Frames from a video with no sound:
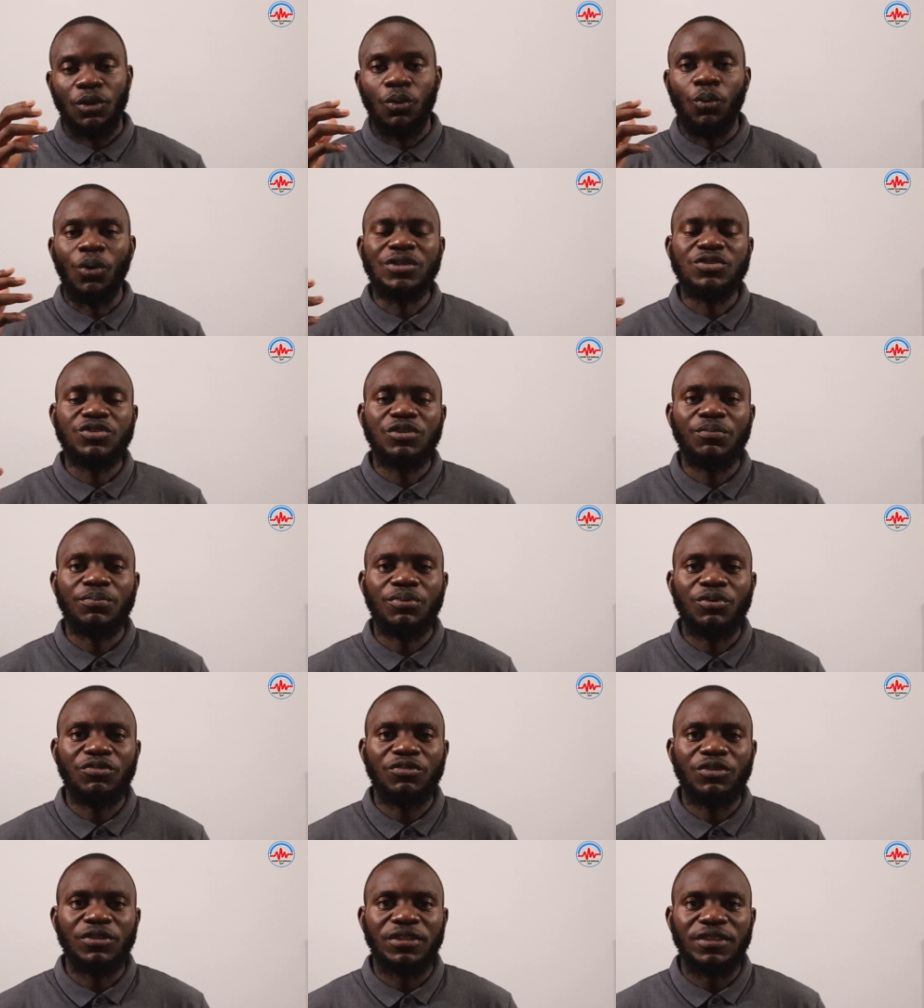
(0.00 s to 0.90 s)
Once you
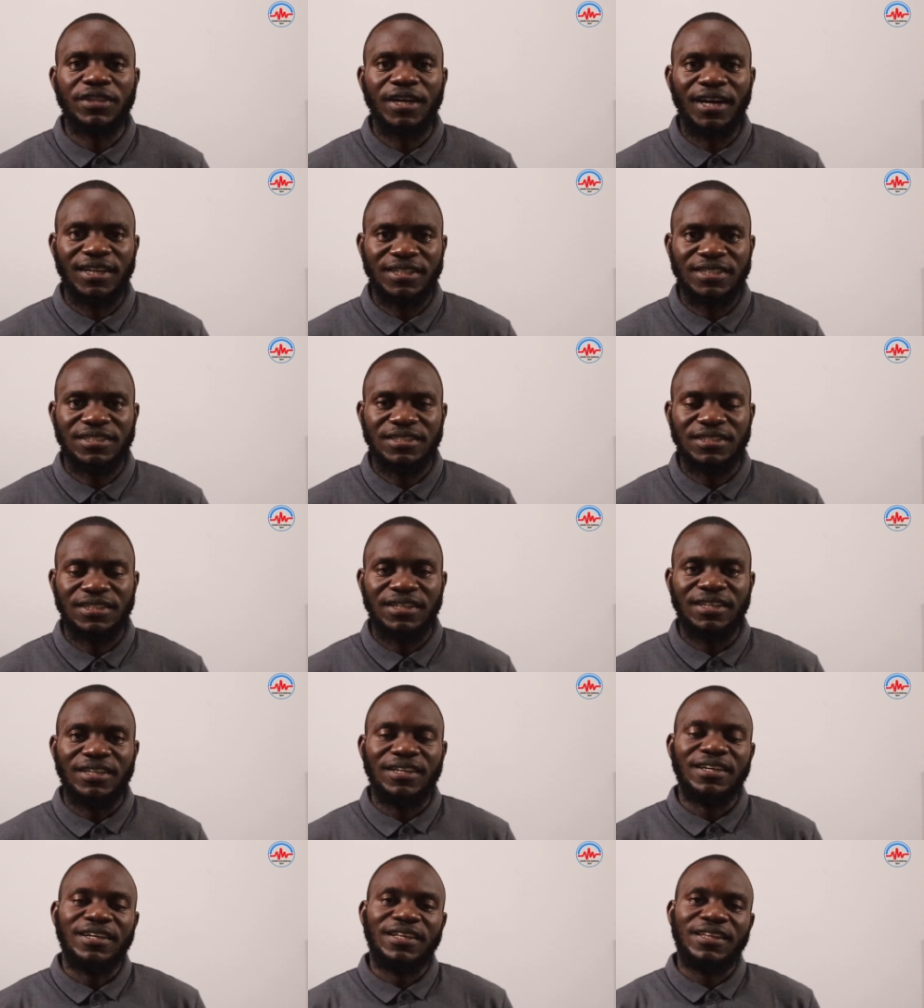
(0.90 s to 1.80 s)
improve on that,
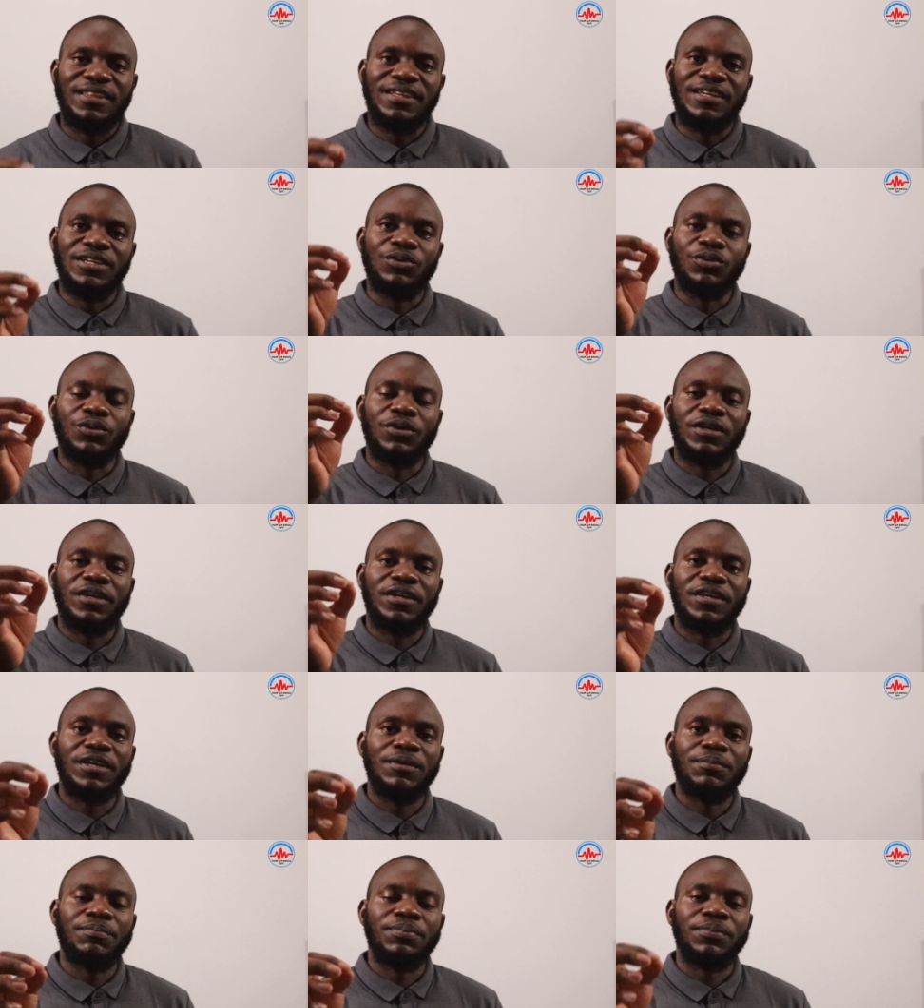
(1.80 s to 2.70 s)
then you
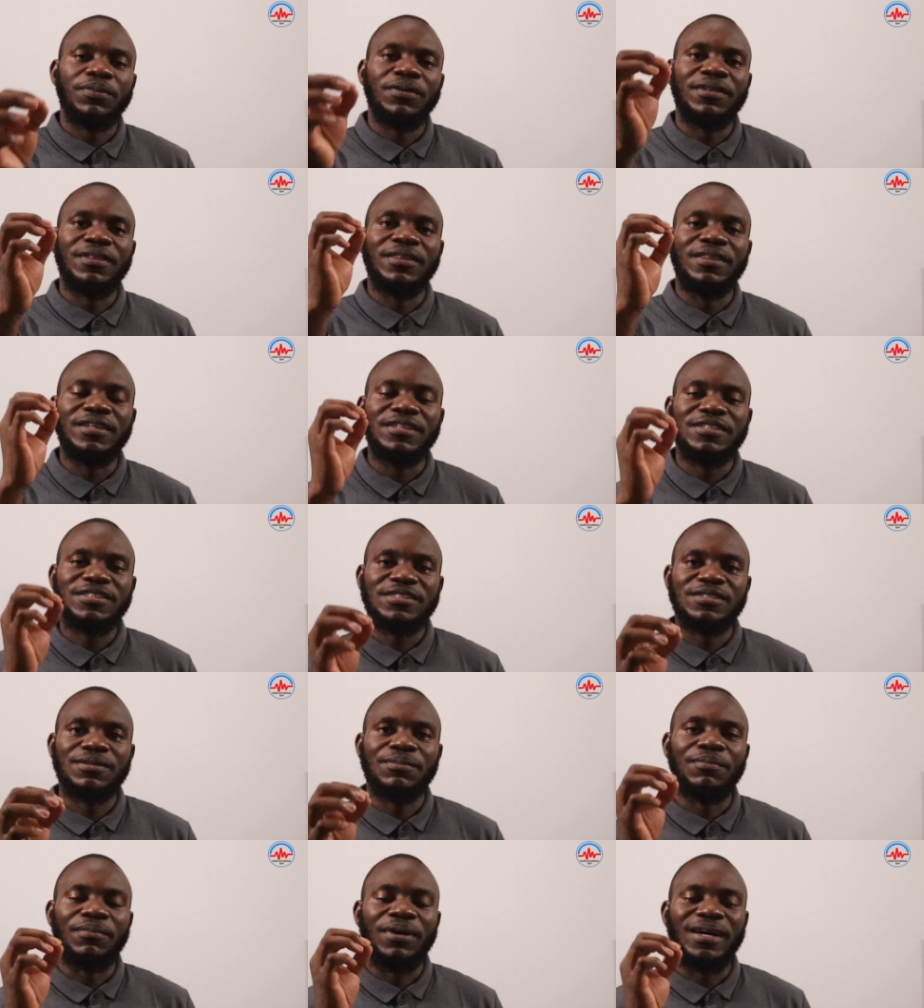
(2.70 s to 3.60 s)
keep
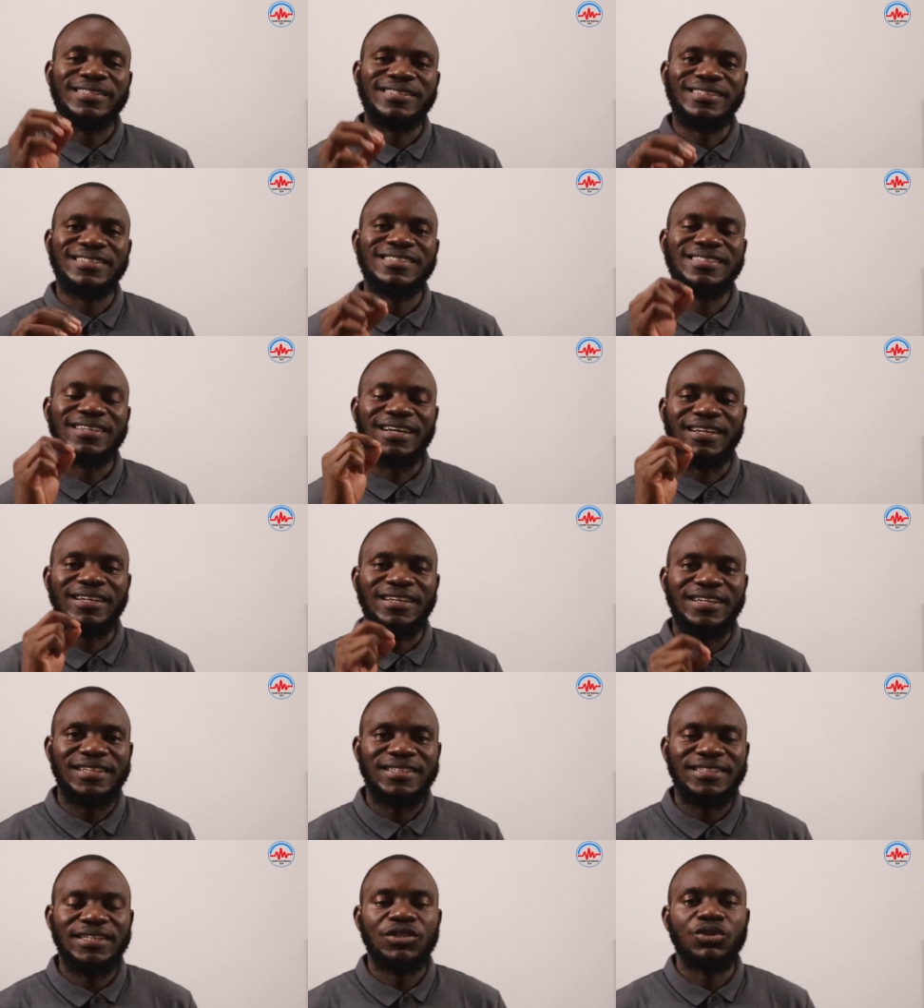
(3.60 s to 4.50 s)
these masses
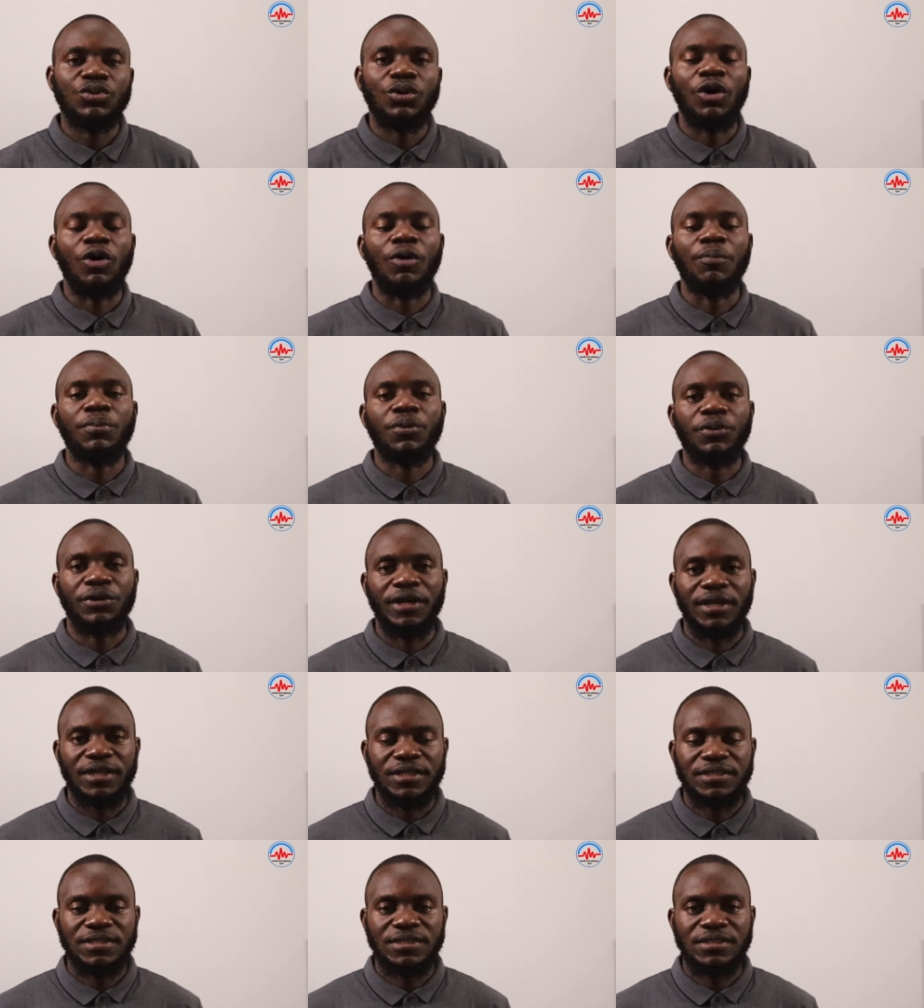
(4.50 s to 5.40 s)
addicted to our
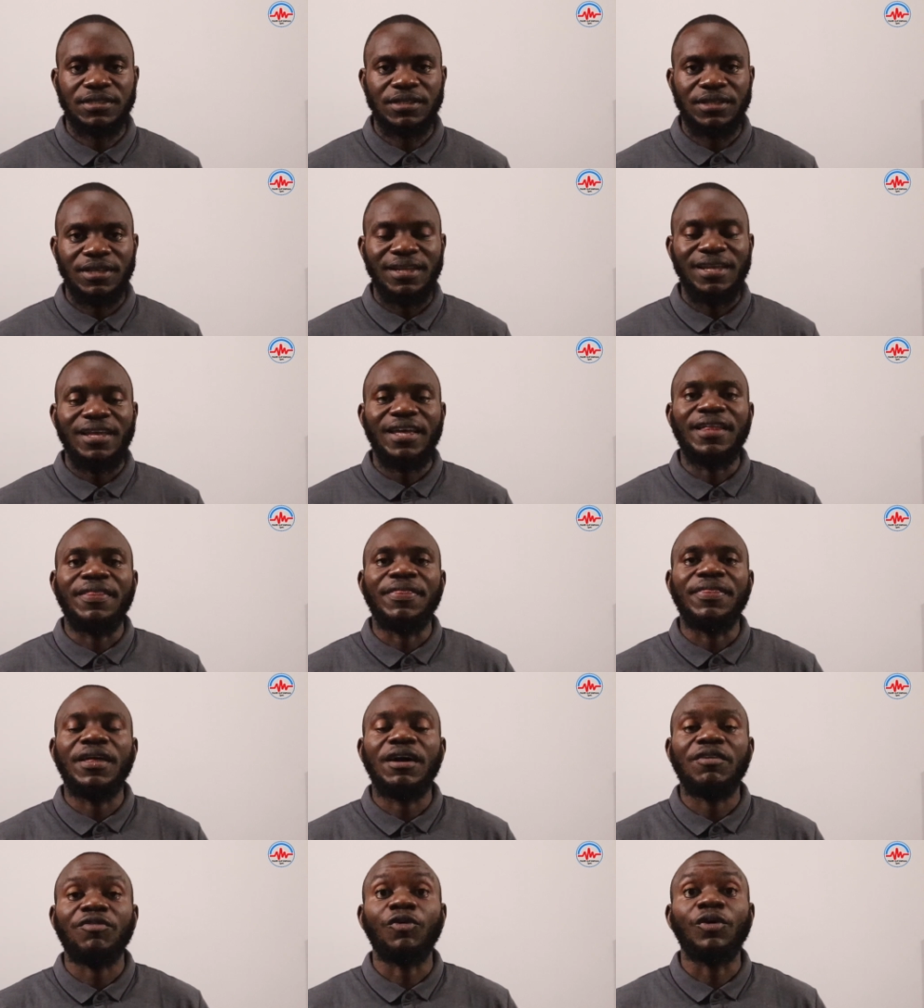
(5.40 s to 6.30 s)
products.
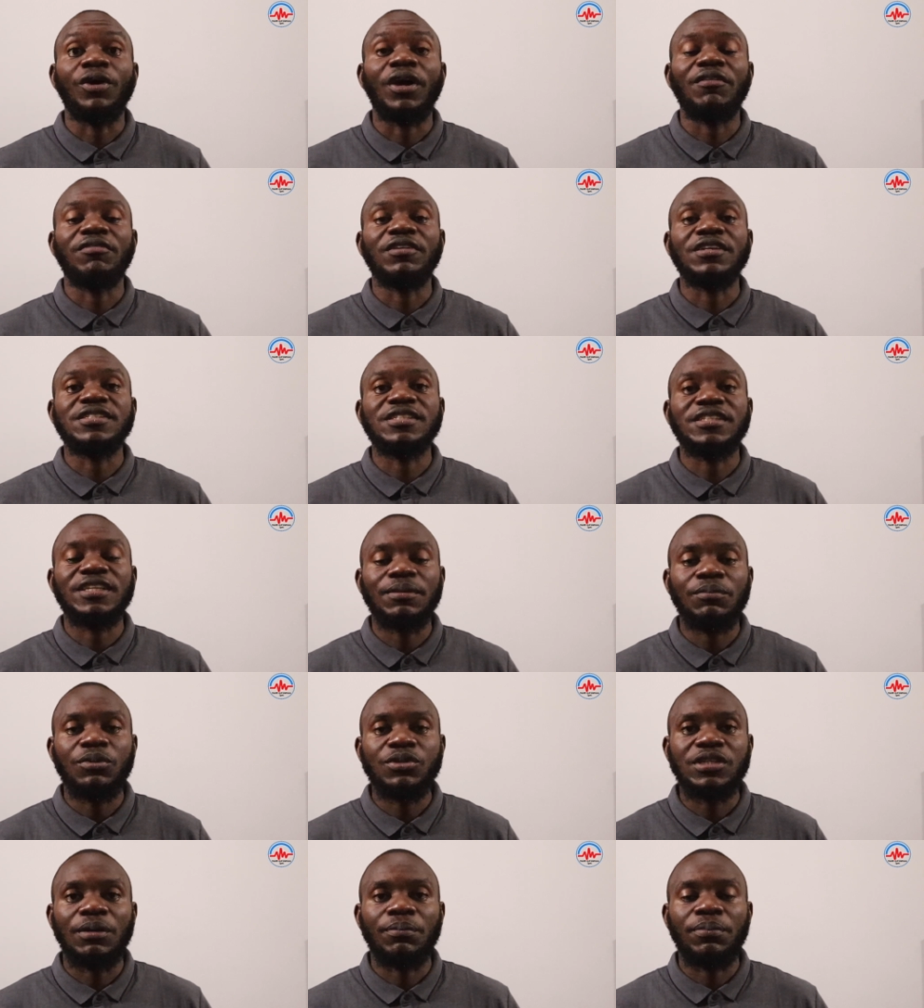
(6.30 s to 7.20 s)
And therefore, we have a
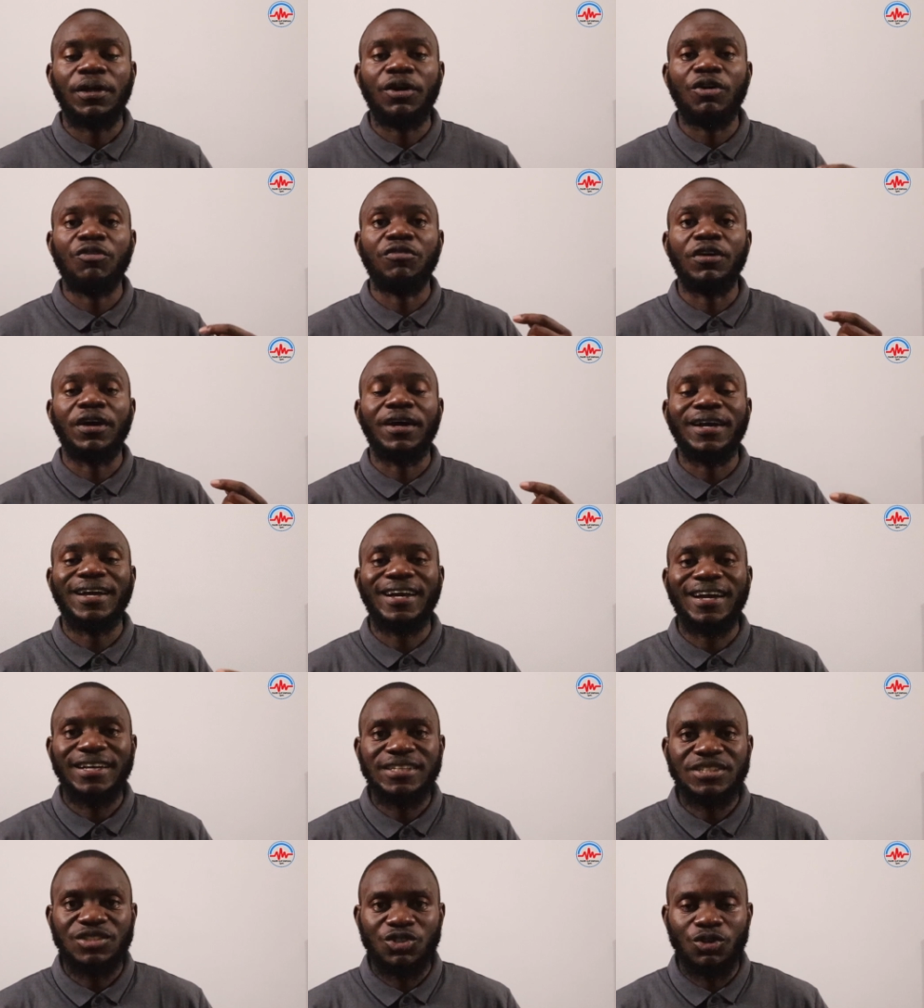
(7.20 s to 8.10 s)
stable supply of a
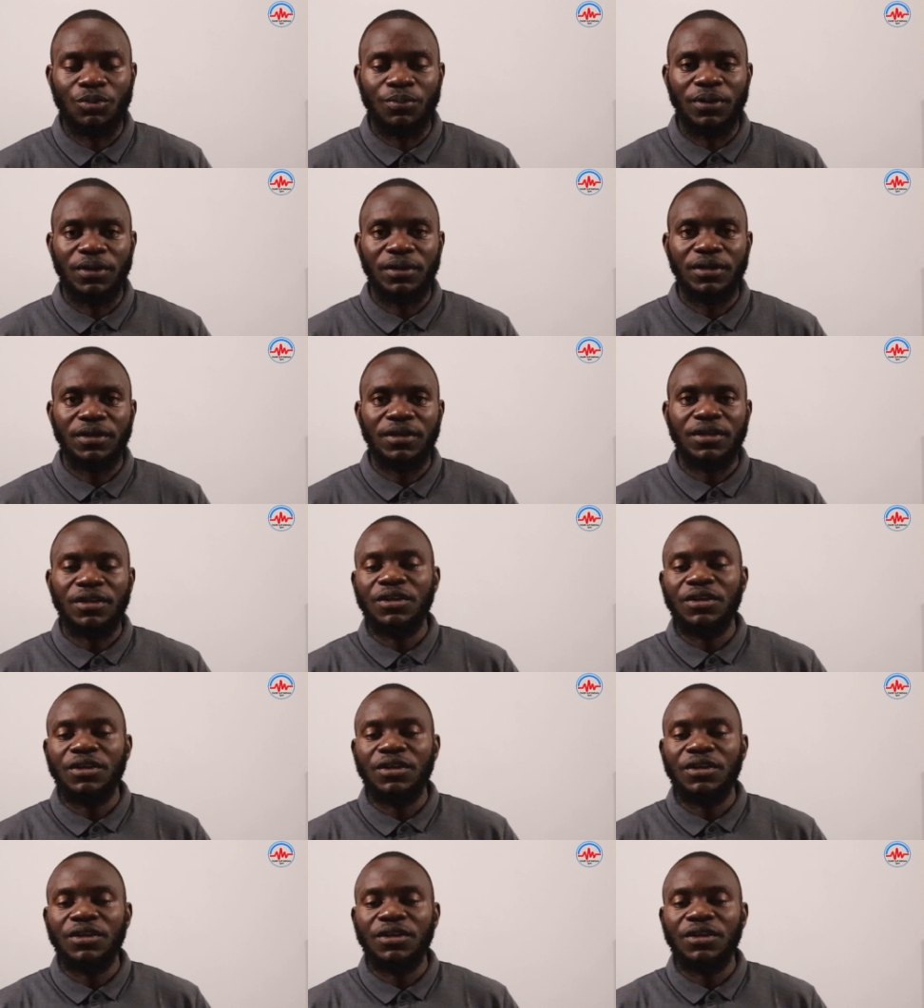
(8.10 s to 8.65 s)
customer